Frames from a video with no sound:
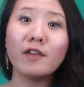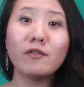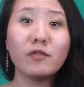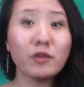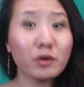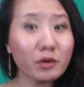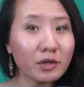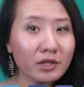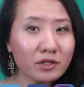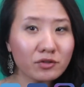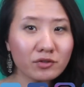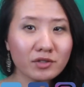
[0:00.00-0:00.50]
If
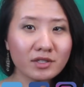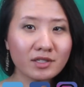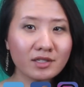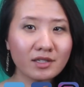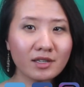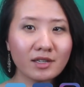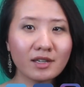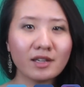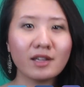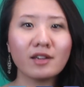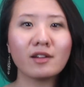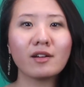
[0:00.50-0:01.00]
you're
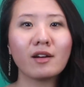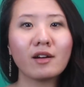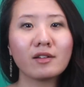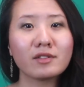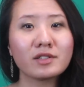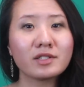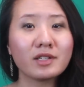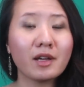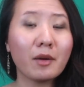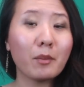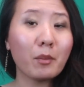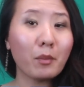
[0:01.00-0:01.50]
interested, here are
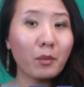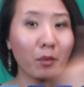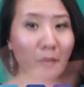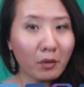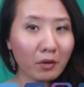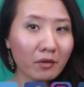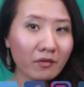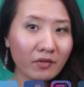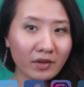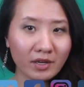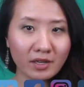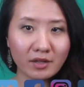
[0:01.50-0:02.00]
some
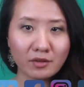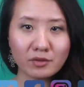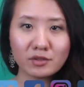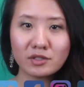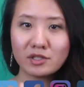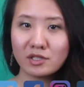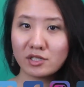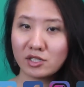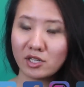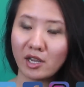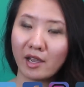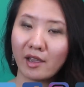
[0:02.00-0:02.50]
more
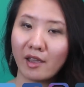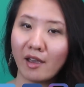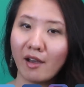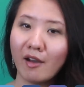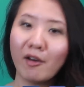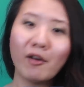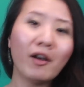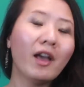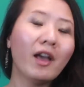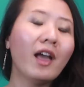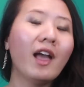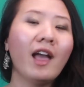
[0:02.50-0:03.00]
videos to check
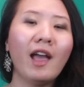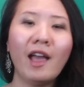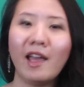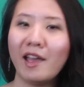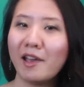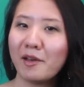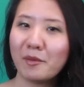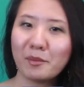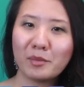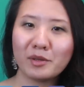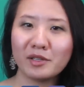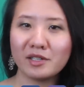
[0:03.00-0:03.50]
out,
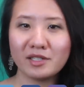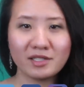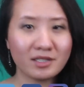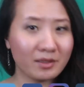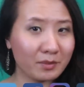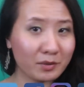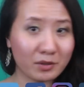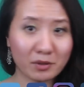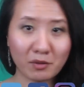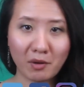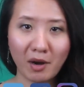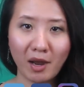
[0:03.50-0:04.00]
and please
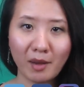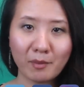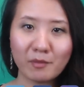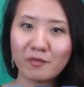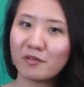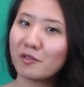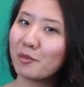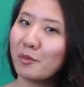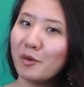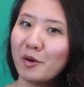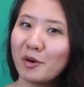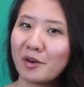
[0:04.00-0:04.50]
subscribe
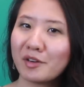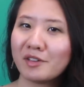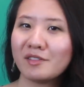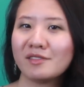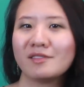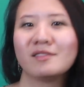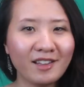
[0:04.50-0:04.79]
for more.